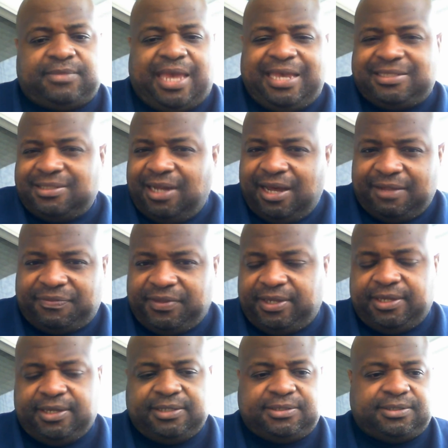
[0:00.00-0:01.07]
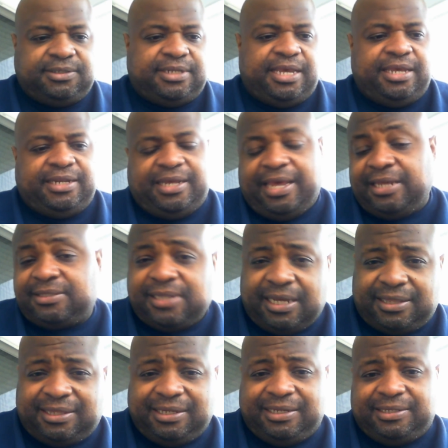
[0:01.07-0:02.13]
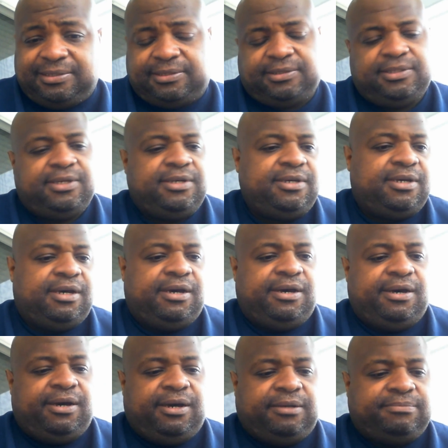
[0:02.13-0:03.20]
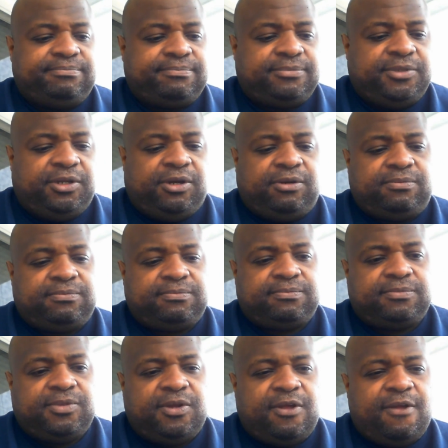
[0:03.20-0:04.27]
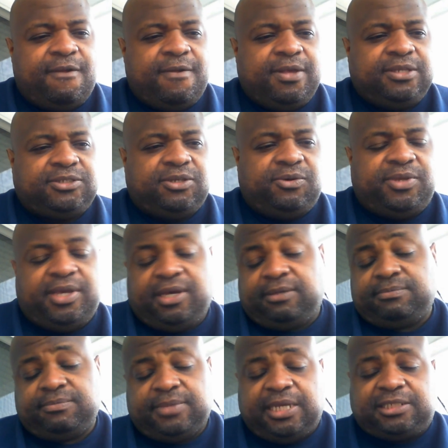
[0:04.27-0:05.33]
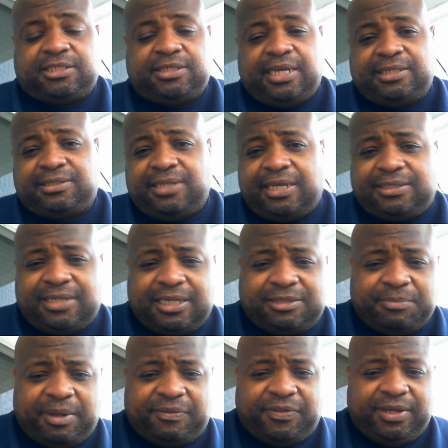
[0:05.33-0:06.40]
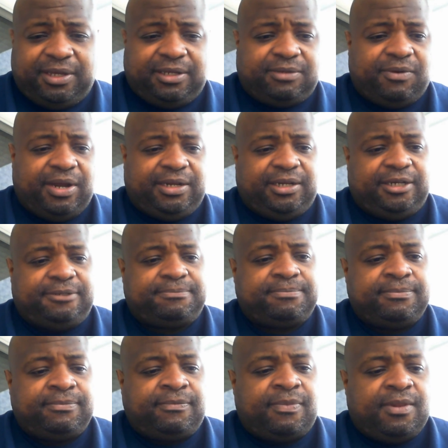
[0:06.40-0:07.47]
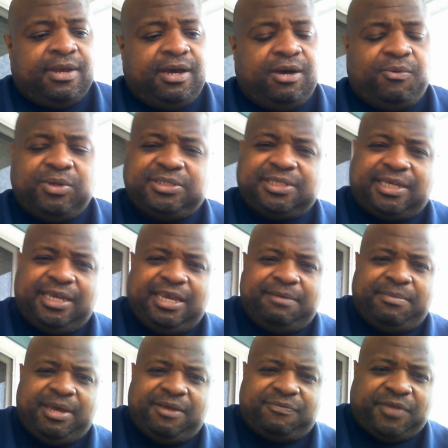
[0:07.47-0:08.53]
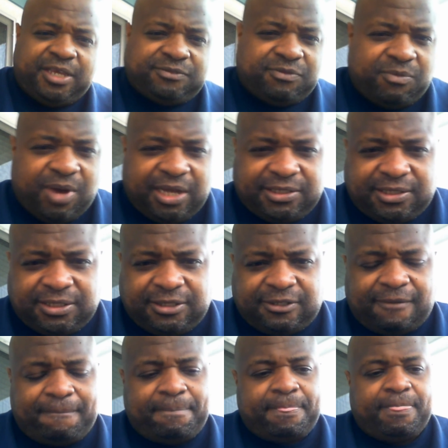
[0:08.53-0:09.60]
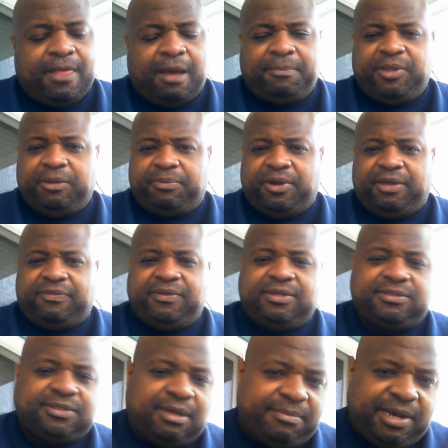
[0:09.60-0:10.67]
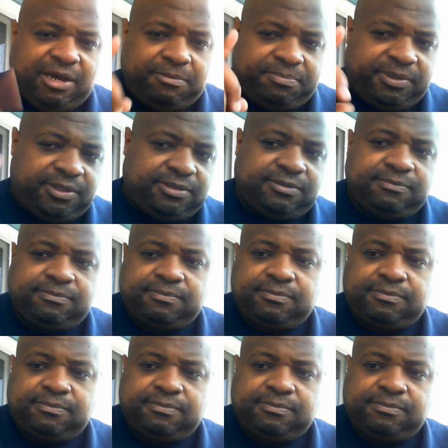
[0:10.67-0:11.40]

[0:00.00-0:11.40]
as non-theists and anti-theists. You know. So yeah, that's my thing right now. Once again, man, thanks for watching. I'm the Emperor Atheist. I'm out. Peace.